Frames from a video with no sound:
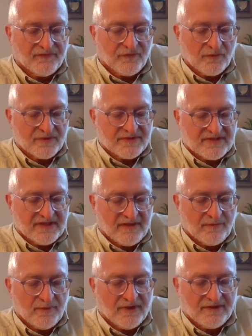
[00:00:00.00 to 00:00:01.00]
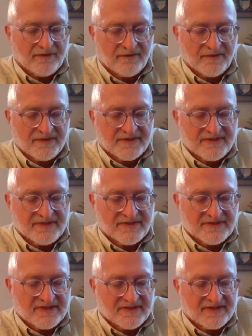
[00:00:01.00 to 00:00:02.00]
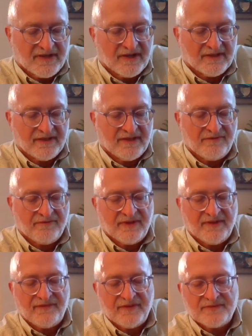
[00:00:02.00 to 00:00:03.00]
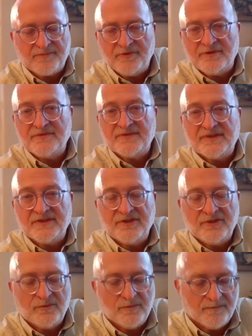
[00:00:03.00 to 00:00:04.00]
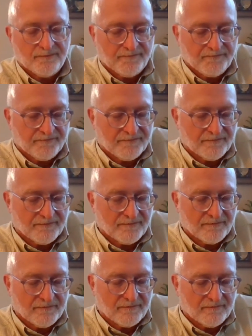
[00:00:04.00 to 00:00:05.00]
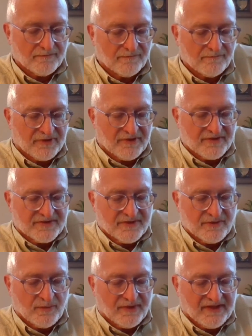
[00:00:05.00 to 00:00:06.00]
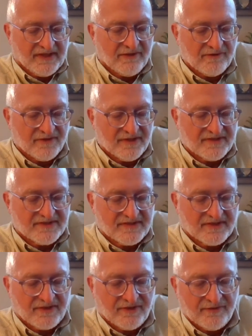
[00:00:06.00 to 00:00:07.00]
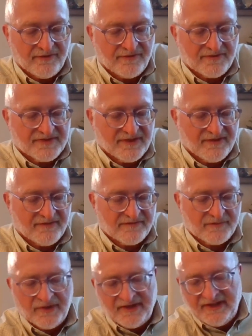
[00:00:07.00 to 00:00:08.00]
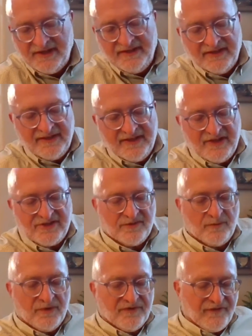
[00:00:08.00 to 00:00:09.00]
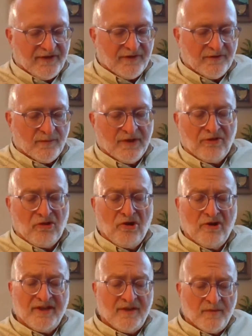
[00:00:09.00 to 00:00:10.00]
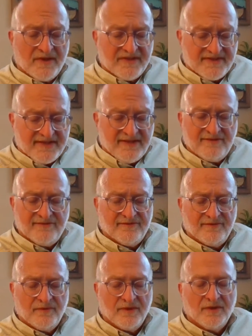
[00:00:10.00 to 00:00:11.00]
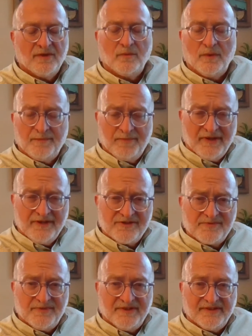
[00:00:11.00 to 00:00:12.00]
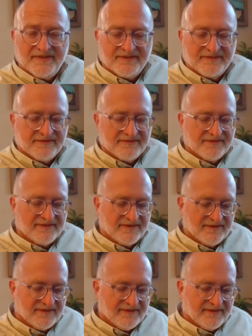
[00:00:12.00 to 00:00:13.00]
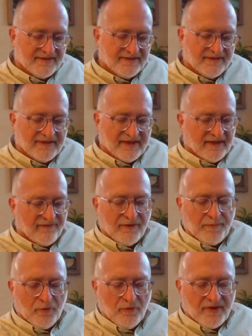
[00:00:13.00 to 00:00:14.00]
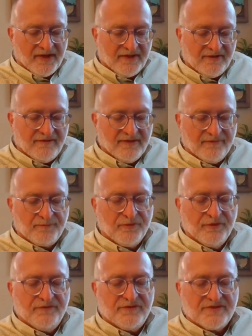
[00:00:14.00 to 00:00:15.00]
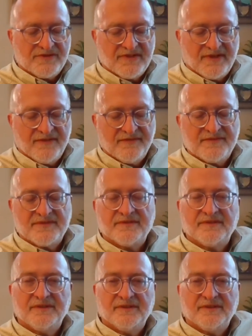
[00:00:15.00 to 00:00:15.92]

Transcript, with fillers: For see what earnestness this godly grief has produced in you, but also what eagerness to clear yourselves, what indignation, what fear, what longing, what zeal, what punishment. At every point, you have proved yourselves